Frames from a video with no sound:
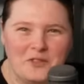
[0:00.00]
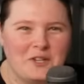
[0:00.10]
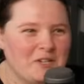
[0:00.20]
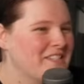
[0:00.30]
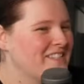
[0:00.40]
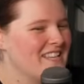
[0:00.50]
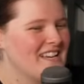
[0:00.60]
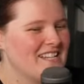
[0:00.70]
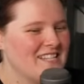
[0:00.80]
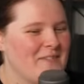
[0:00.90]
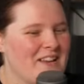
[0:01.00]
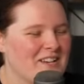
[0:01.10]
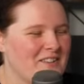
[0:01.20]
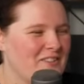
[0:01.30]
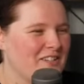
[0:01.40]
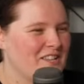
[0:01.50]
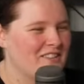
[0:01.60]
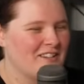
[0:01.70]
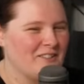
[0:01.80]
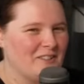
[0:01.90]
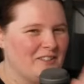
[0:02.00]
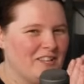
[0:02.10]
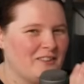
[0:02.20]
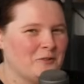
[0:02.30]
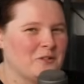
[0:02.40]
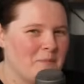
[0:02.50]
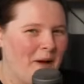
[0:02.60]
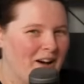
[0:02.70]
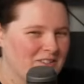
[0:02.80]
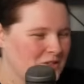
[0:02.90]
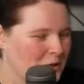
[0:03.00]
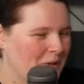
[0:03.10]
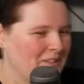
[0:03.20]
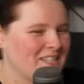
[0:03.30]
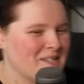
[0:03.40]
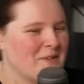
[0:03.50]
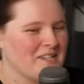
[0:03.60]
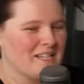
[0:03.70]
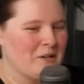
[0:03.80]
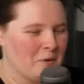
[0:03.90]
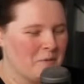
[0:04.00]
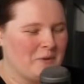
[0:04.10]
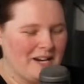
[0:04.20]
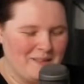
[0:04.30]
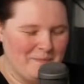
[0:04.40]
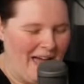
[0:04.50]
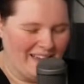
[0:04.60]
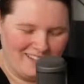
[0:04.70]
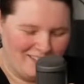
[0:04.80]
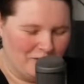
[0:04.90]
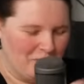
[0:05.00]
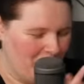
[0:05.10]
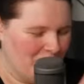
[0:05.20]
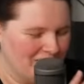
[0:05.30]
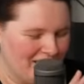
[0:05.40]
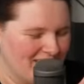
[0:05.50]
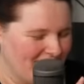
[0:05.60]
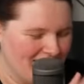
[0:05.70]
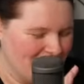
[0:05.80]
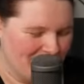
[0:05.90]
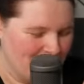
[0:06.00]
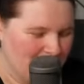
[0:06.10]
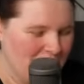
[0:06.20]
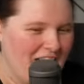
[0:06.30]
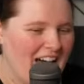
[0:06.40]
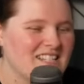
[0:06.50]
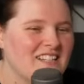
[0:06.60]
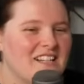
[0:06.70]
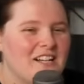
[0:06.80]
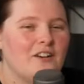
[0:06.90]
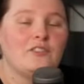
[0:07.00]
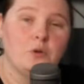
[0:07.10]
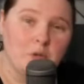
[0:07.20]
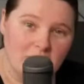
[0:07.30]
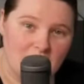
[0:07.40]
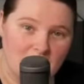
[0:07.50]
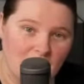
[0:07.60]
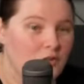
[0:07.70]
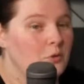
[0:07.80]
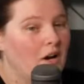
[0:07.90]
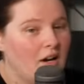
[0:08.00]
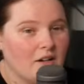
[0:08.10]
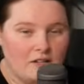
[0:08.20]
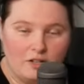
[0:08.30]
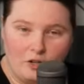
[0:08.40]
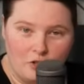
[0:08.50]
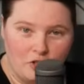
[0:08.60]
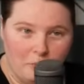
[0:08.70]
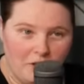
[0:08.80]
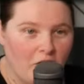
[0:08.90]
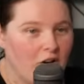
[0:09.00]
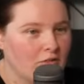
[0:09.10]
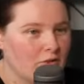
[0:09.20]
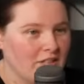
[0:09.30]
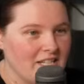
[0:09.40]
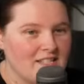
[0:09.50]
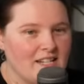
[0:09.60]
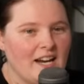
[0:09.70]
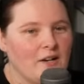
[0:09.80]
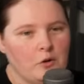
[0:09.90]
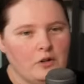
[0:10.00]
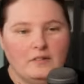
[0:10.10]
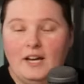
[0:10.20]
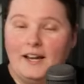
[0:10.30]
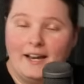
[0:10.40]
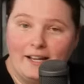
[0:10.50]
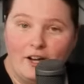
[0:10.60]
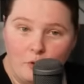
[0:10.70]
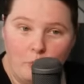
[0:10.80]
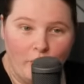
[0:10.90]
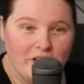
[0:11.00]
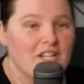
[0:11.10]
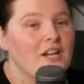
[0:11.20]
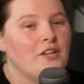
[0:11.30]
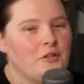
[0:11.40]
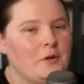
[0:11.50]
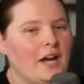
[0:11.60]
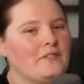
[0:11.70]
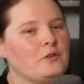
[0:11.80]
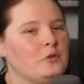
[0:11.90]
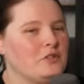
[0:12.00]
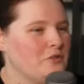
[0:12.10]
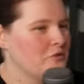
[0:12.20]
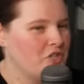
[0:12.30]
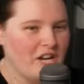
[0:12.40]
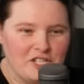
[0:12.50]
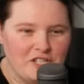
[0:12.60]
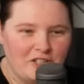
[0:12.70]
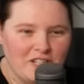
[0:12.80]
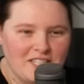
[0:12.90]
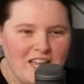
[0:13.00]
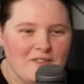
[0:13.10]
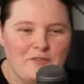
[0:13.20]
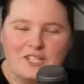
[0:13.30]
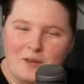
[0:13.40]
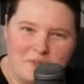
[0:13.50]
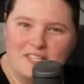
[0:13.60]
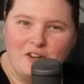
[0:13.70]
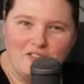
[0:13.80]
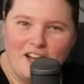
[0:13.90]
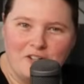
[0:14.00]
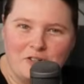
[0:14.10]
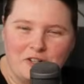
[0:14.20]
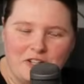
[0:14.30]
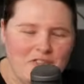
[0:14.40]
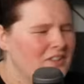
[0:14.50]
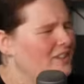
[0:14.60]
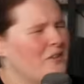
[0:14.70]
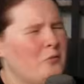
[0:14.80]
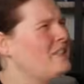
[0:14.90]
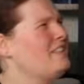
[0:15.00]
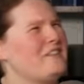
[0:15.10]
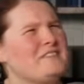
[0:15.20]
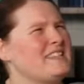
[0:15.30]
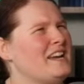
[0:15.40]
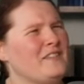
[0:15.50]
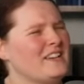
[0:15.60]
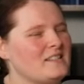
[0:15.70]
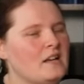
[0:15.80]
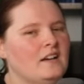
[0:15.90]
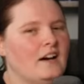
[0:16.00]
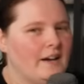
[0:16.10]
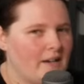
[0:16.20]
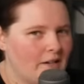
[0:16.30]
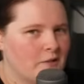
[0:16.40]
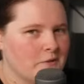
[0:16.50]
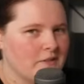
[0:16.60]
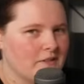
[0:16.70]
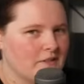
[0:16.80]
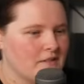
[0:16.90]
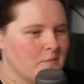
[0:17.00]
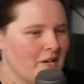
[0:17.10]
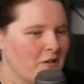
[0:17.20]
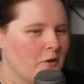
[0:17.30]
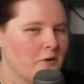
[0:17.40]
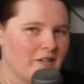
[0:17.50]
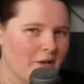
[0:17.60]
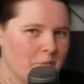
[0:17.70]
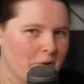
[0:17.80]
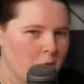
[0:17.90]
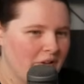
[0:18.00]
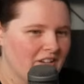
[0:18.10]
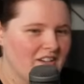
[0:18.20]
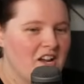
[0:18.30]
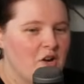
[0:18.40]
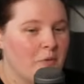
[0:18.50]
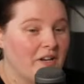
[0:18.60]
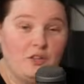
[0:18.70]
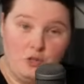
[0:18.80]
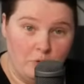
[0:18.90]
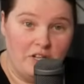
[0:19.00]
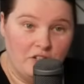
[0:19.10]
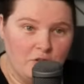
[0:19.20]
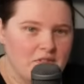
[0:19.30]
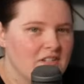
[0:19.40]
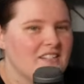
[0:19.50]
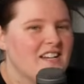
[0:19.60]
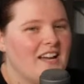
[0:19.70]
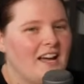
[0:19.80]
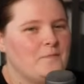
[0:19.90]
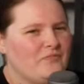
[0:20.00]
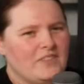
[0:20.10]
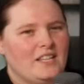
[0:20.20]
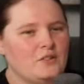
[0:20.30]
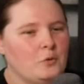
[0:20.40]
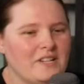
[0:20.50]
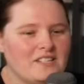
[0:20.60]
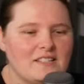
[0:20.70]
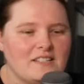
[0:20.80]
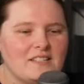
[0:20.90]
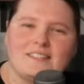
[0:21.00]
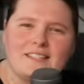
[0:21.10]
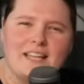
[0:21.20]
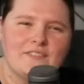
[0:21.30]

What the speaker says: goods to make a very thoroughly thought about shopping list because I don't want to break the bank, holiday season and all of that. Of course, if you are going to go shopping on release day or at any other point, you can of course use JashiiCorrin 10 for 10% off at Archer and Olive. We love savings. I can't use it because it's my code and that would be weird, but you can use it and it's always just nice to save